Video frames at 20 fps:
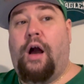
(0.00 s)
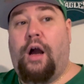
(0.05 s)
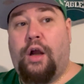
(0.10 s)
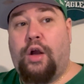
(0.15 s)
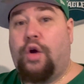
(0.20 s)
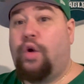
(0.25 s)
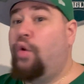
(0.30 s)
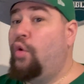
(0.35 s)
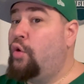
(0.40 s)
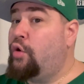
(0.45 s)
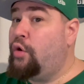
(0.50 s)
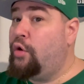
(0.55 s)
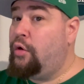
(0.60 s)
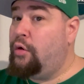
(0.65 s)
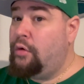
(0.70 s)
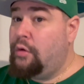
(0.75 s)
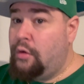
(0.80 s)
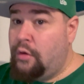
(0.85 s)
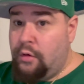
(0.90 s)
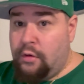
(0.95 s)

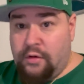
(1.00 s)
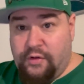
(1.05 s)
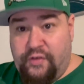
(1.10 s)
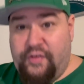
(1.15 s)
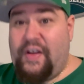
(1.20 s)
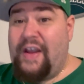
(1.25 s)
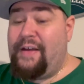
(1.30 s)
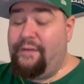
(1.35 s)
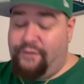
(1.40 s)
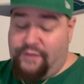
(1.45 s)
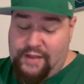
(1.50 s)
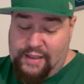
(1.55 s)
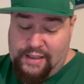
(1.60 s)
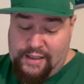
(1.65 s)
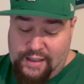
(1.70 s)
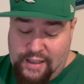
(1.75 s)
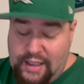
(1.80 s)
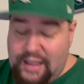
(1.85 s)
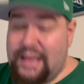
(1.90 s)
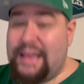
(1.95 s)
corner,
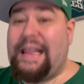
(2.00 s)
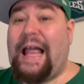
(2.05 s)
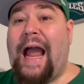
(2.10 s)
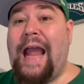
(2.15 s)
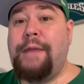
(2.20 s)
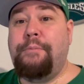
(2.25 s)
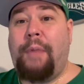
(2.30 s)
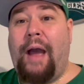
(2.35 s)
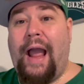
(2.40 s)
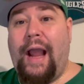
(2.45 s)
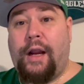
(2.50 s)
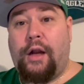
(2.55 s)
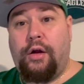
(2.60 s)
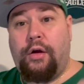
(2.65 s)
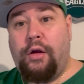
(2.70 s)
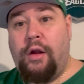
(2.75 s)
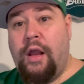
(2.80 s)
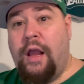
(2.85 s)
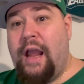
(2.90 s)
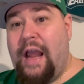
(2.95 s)
safety,
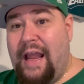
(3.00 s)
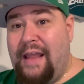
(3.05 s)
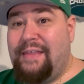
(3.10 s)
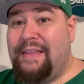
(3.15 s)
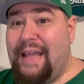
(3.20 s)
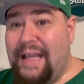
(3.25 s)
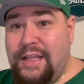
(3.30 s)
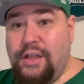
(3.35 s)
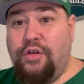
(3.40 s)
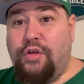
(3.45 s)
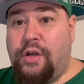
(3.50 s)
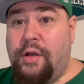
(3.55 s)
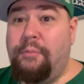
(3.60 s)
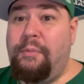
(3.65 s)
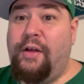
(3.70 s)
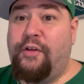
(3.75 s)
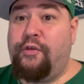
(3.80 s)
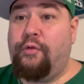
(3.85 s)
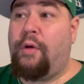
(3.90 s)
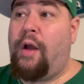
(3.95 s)
linebacker. And then you can
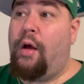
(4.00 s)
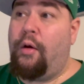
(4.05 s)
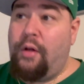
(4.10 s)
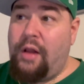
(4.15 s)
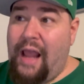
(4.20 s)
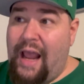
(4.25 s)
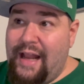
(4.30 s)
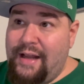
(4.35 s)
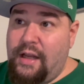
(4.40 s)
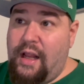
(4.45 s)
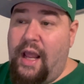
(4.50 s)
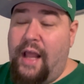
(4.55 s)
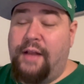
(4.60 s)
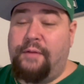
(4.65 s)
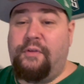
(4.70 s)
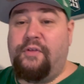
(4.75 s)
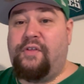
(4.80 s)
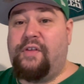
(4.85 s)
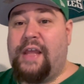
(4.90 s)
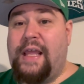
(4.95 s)
mess around
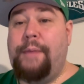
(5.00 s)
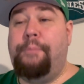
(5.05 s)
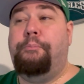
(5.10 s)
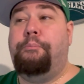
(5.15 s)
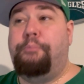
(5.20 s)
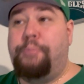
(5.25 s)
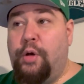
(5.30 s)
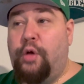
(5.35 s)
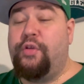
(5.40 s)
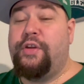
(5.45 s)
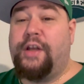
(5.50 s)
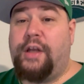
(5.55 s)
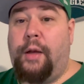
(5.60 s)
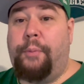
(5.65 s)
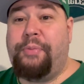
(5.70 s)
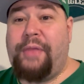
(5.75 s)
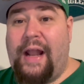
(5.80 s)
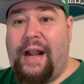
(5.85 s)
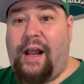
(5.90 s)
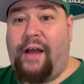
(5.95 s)
and keep building
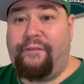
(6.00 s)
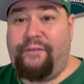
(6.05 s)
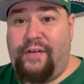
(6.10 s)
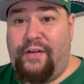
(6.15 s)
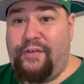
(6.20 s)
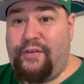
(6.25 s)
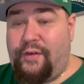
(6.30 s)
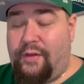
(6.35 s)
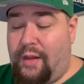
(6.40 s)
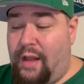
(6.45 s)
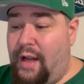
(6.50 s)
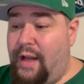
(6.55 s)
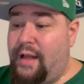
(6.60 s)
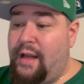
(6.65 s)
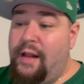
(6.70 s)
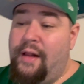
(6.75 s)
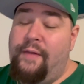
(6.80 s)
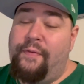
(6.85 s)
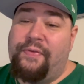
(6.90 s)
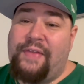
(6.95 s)
up that offensive line.
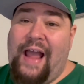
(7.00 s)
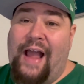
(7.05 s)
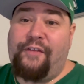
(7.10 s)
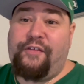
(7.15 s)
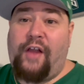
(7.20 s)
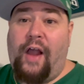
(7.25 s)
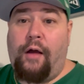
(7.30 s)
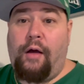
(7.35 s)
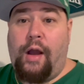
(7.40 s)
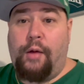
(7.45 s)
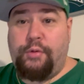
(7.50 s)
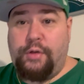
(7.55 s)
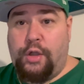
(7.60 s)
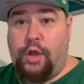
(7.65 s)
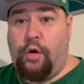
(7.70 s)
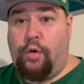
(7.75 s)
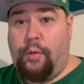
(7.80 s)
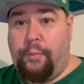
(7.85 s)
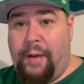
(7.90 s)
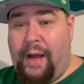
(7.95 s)
That's how I would
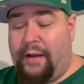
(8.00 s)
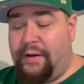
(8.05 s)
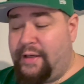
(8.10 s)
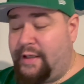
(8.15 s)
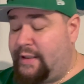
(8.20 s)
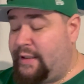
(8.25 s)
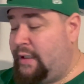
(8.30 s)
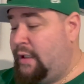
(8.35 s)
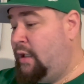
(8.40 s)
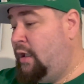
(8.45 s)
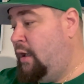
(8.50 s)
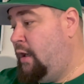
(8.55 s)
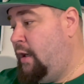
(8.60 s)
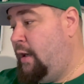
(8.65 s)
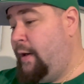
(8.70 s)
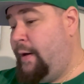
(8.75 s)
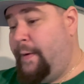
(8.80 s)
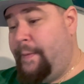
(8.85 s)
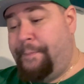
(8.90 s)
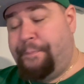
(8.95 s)
go about
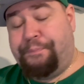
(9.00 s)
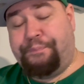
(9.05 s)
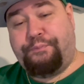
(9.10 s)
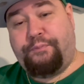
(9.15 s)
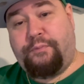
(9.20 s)
it.